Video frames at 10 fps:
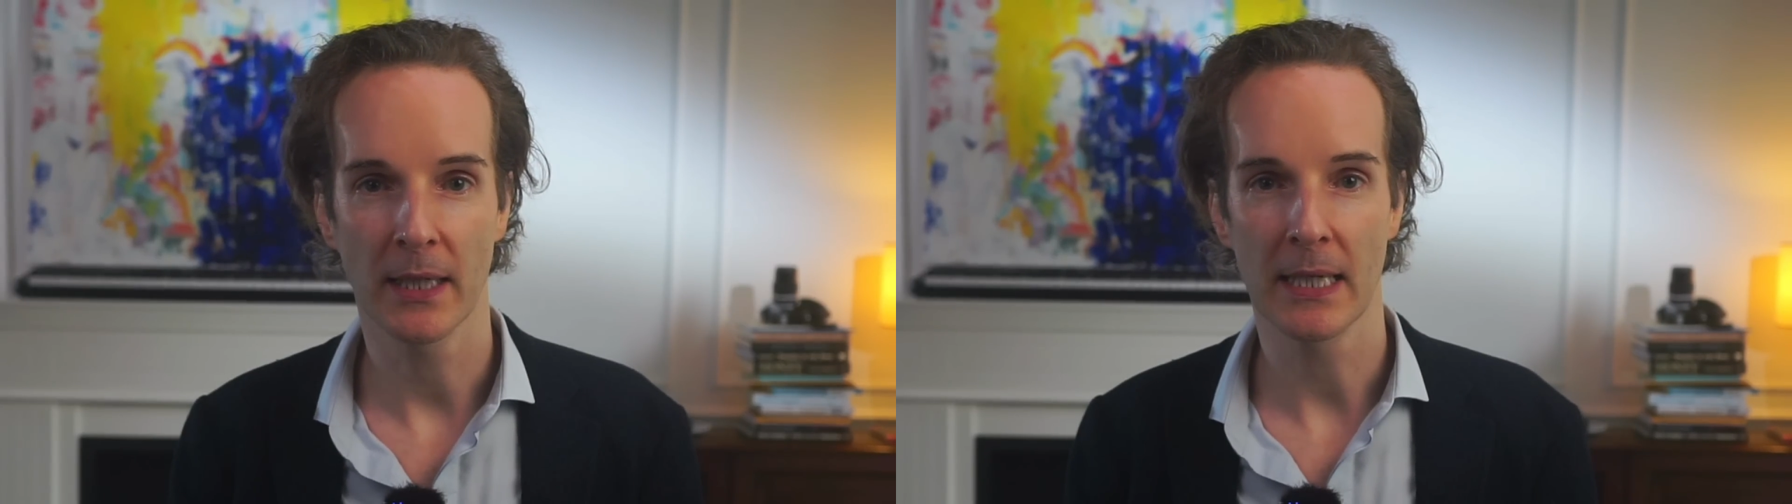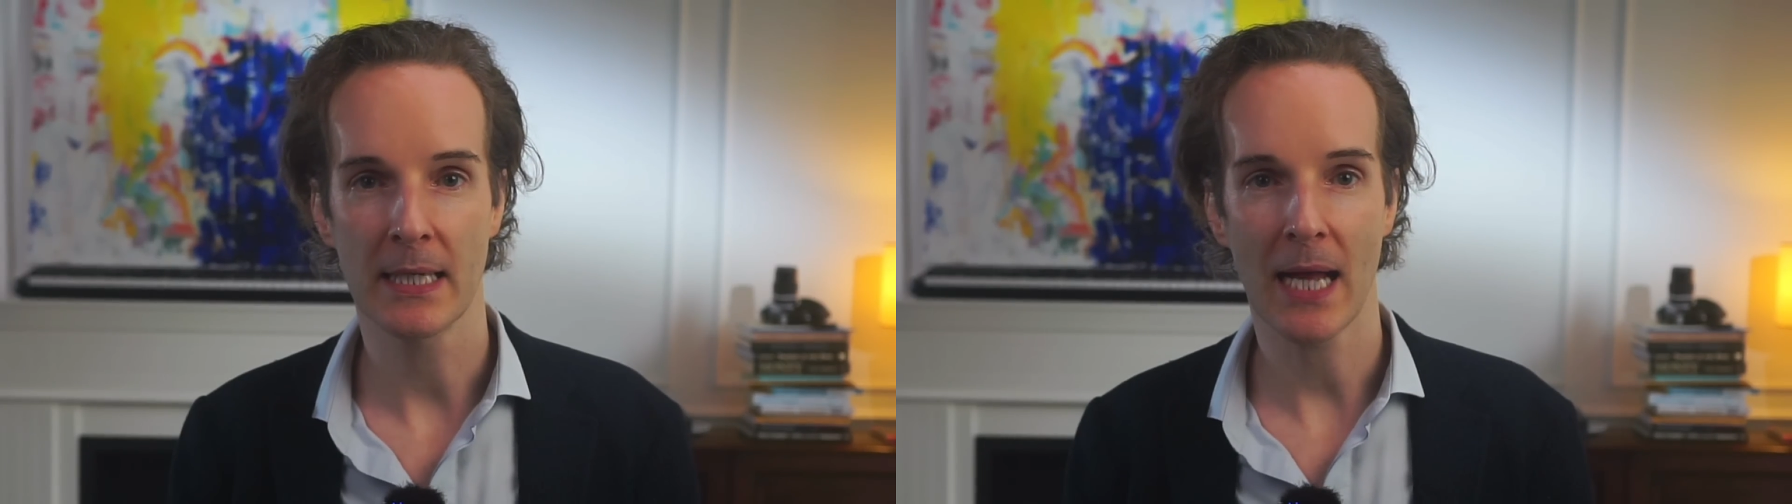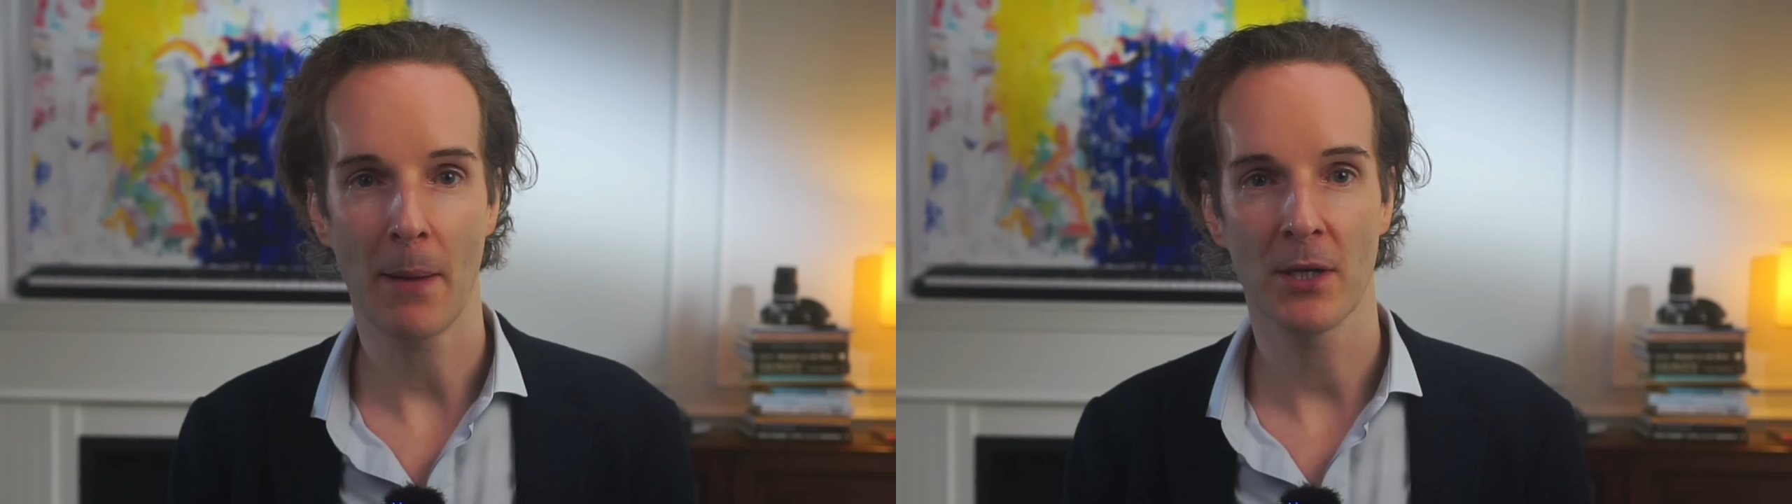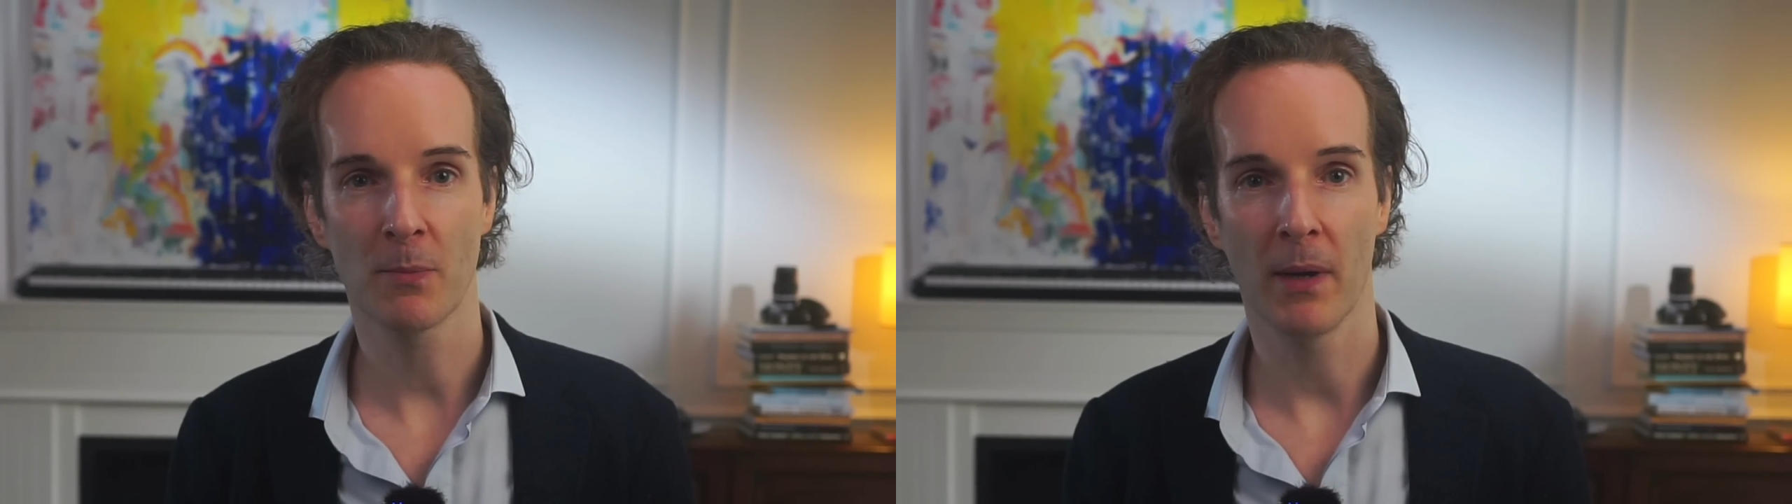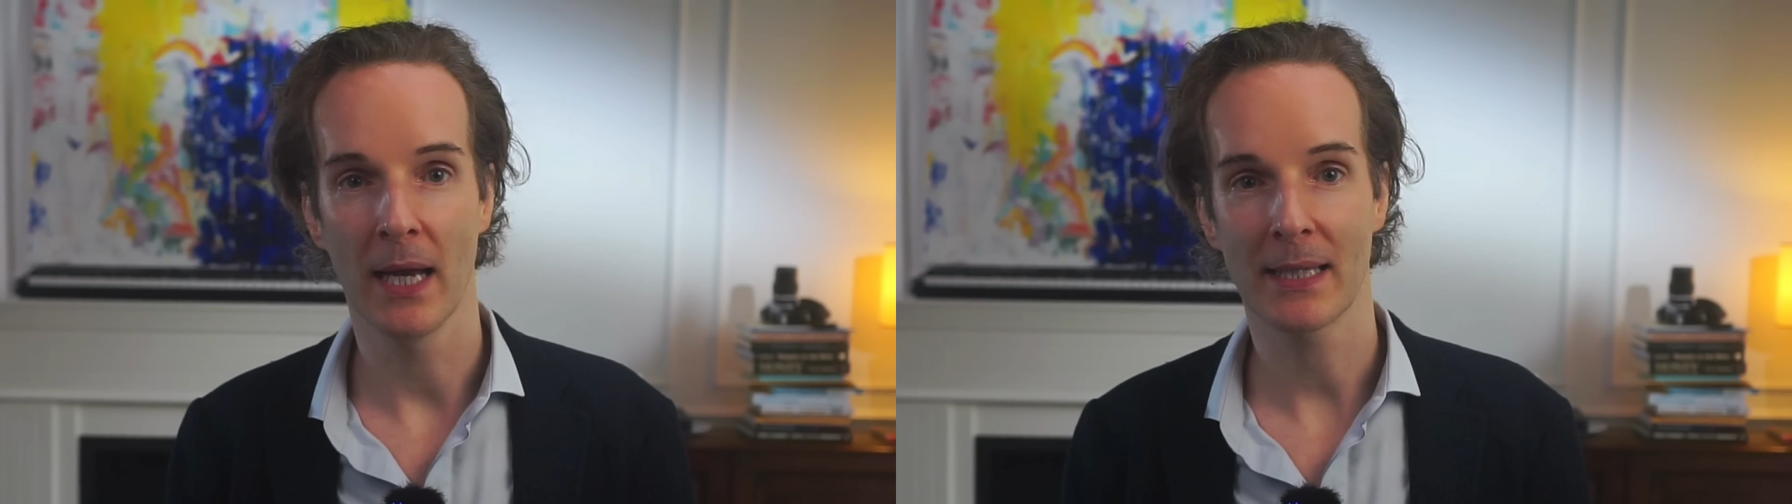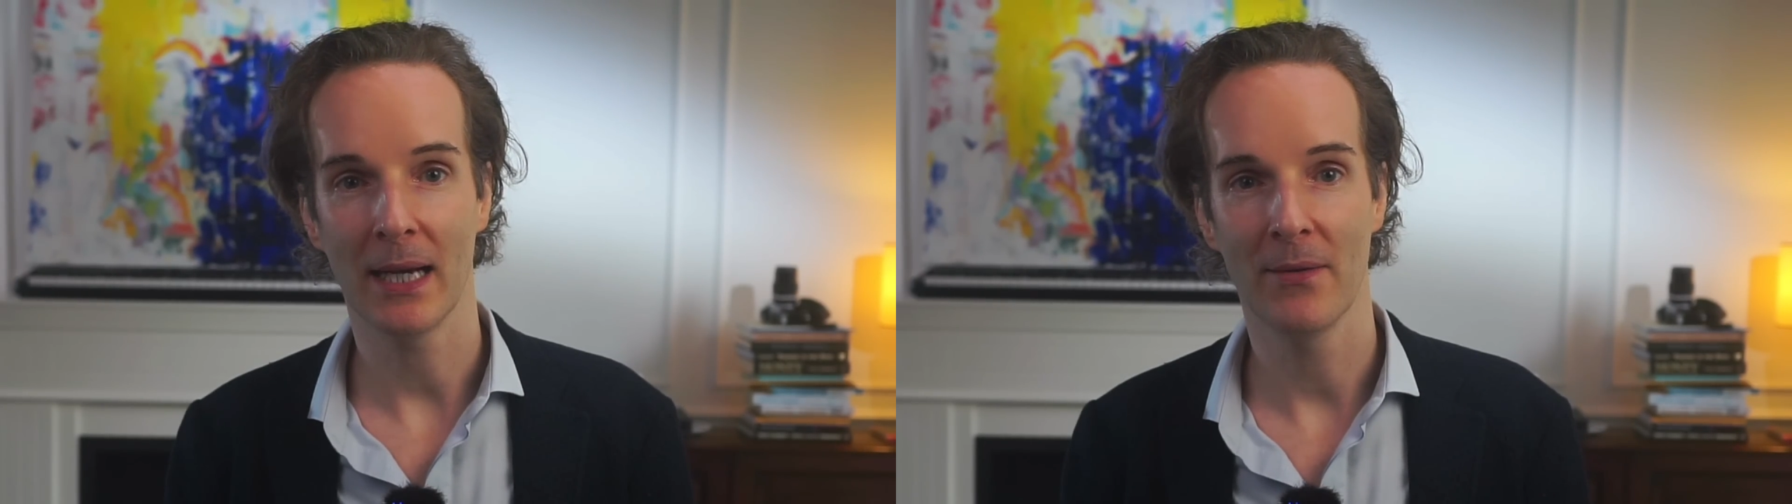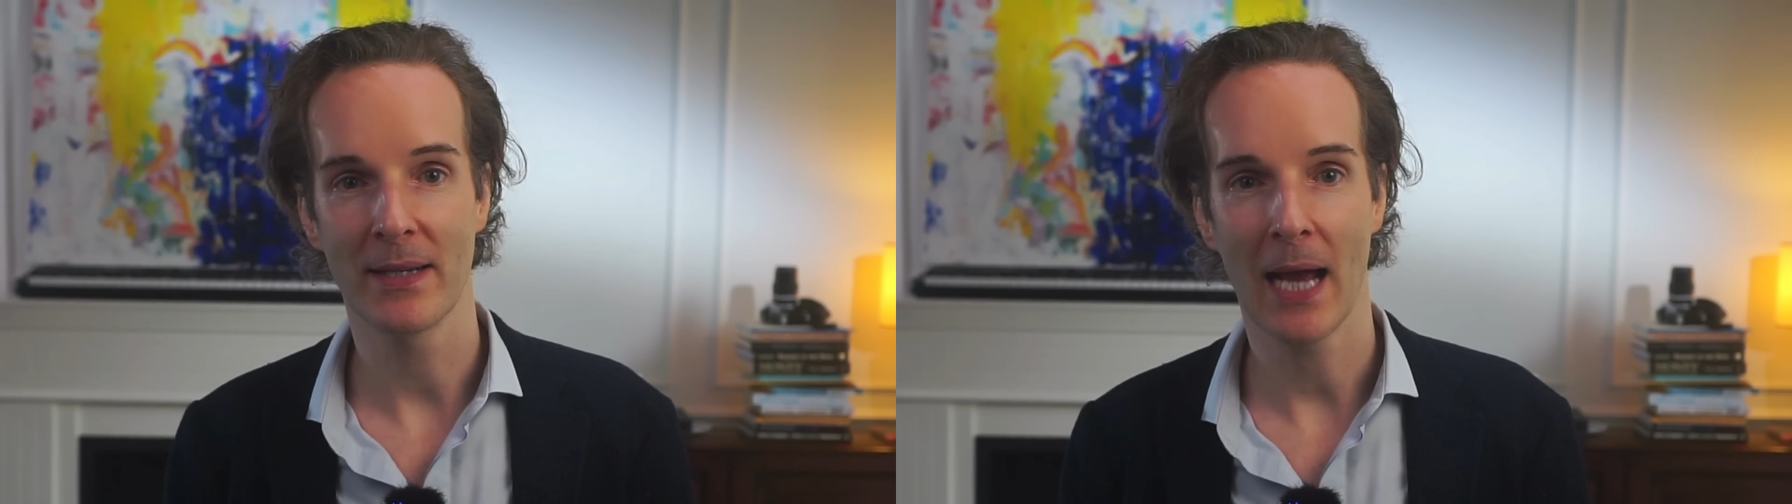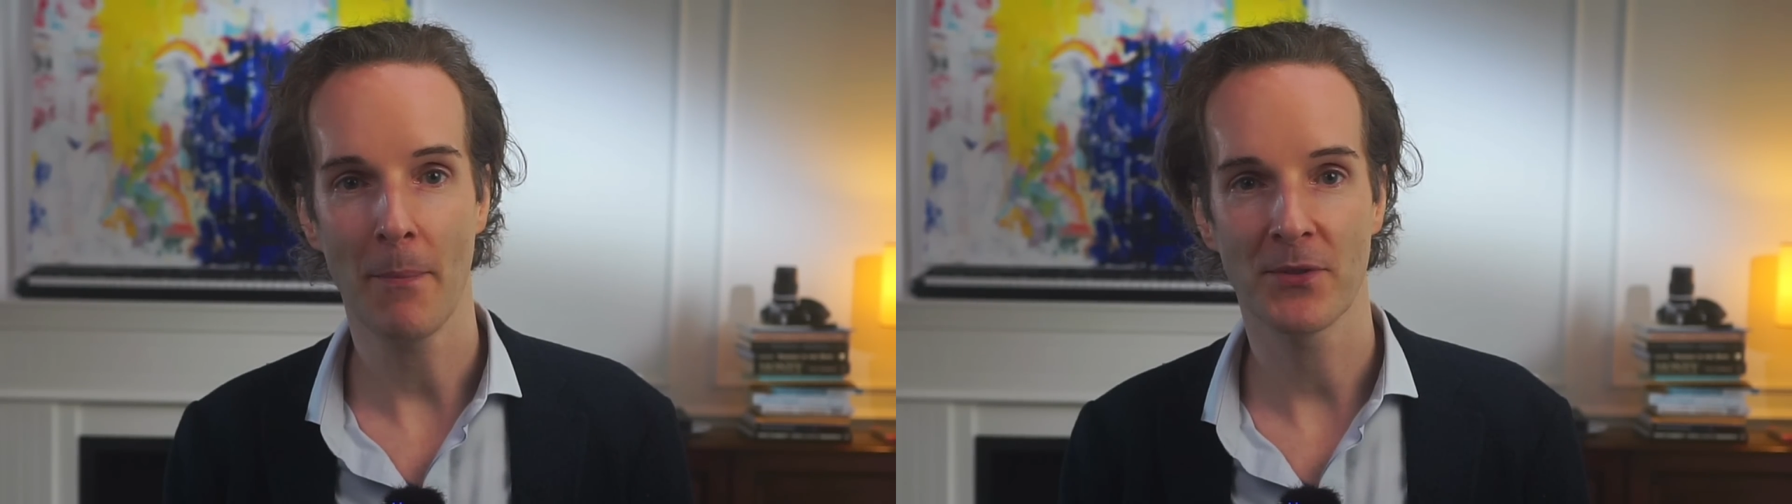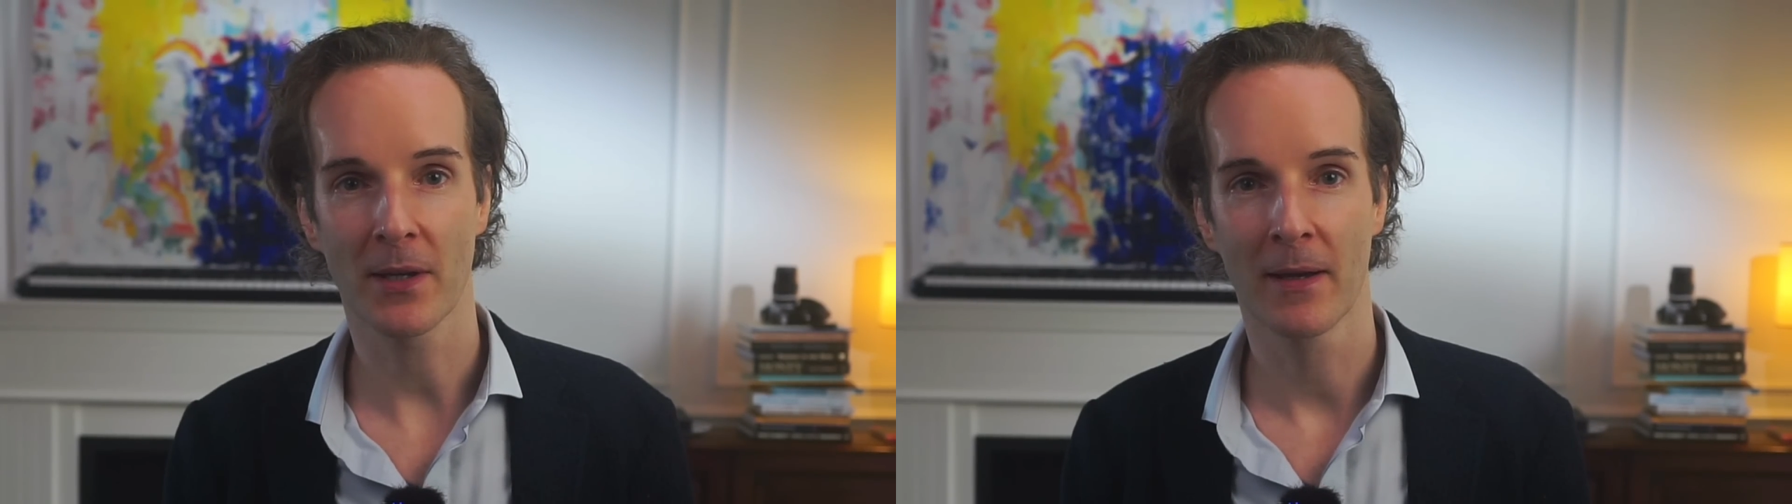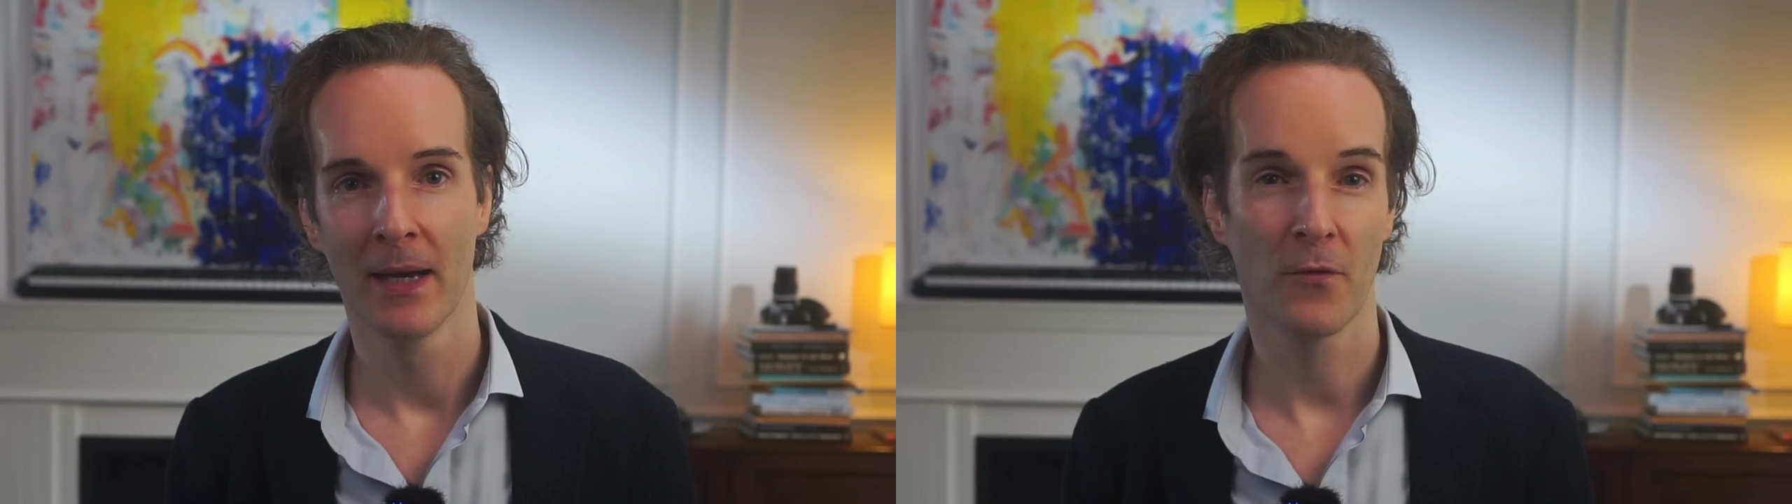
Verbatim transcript: and established players are adapting.